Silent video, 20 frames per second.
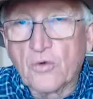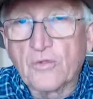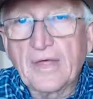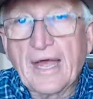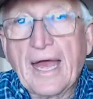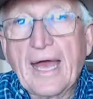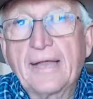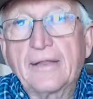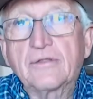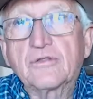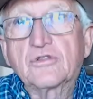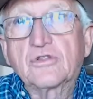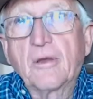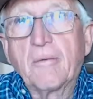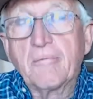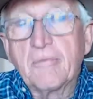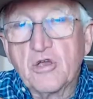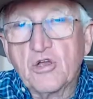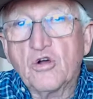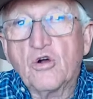that the
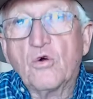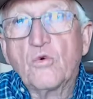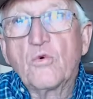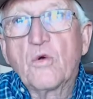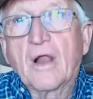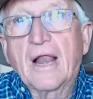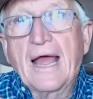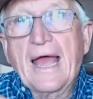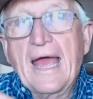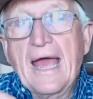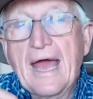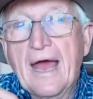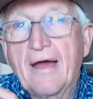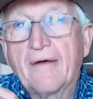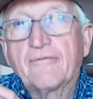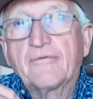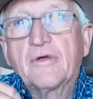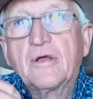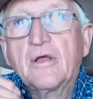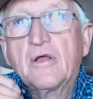mule will have
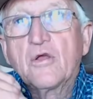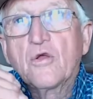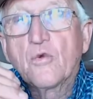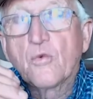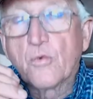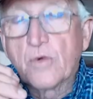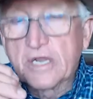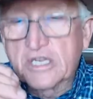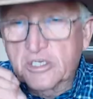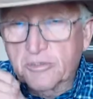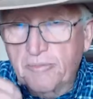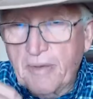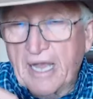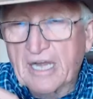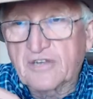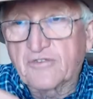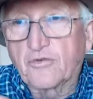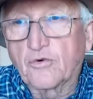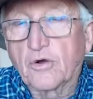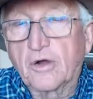respect
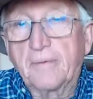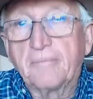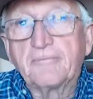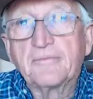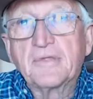for it.